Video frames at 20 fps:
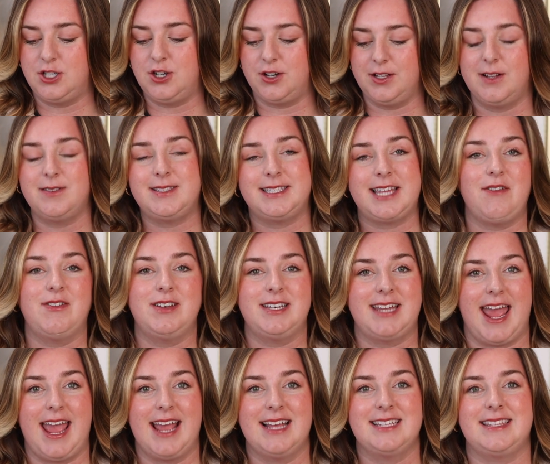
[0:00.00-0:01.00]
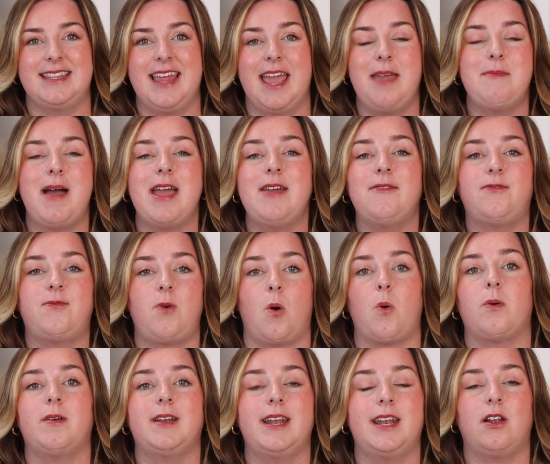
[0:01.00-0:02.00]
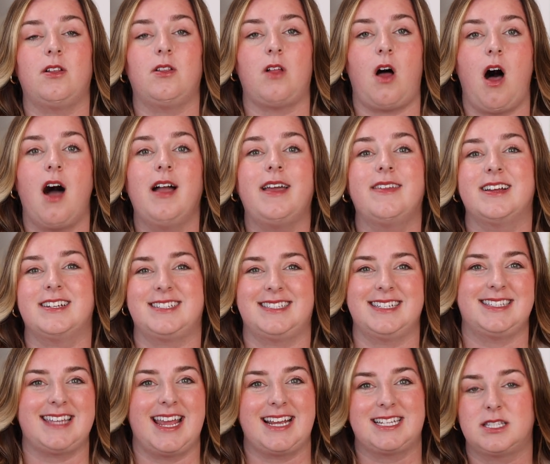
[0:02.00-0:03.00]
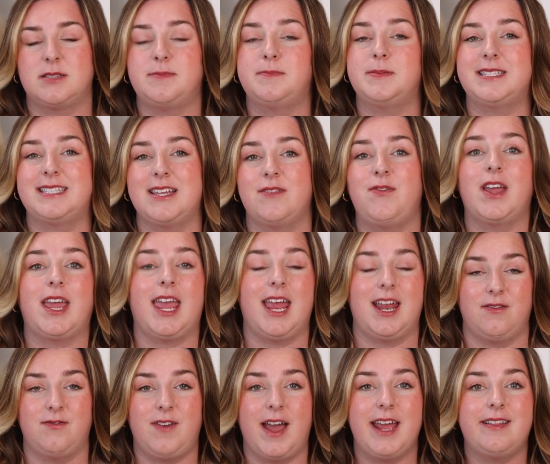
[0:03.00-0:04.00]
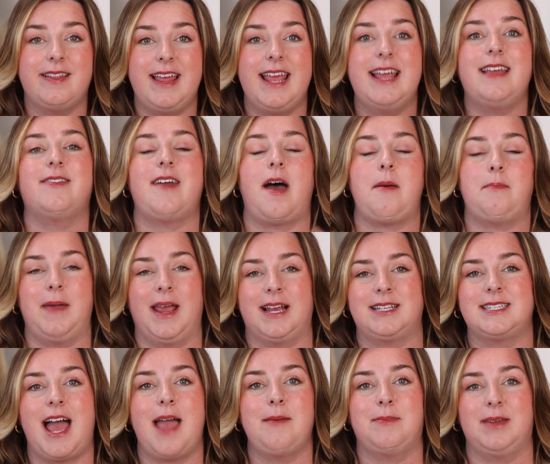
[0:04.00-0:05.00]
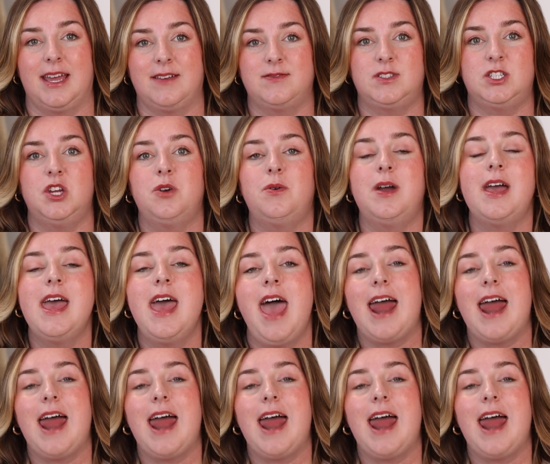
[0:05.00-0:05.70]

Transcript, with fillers: during those 7 days, they might forward it along, and there's this like specific invite link that Pic-Time gives you,